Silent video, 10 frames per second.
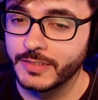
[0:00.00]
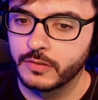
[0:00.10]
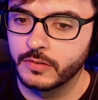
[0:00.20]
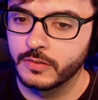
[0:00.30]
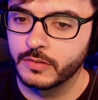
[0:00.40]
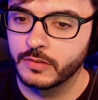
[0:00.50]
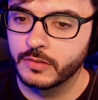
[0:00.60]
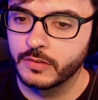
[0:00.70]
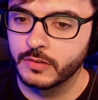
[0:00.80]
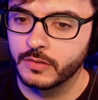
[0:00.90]

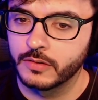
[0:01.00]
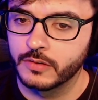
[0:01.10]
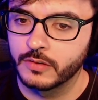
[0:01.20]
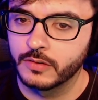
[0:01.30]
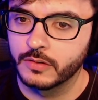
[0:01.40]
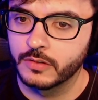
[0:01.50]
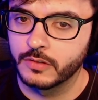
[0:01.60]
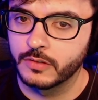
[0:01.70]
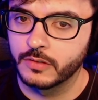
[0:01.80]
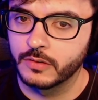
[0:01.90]

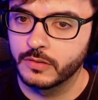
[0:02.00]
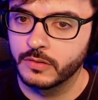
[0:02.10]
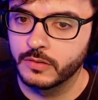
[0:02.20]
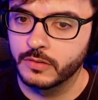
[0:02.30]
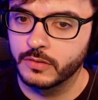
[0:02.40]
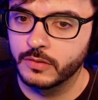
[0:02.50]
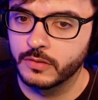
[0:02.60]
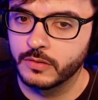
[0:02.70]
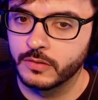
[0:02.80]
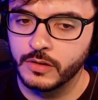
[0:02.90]

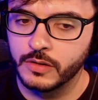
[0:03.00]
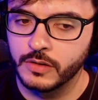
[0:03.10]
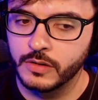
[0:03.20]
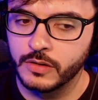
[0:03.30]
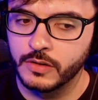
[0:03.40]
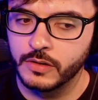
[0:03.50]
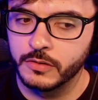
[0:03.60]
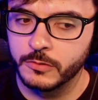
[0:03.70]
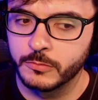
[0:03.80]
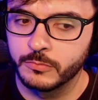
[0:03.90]

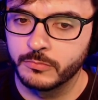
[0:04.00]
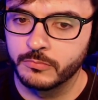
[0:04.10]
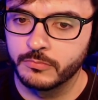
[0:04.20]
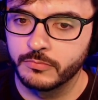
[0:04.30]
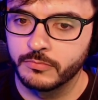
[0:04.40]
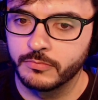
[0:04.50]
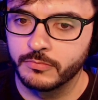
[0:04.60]
[no speech]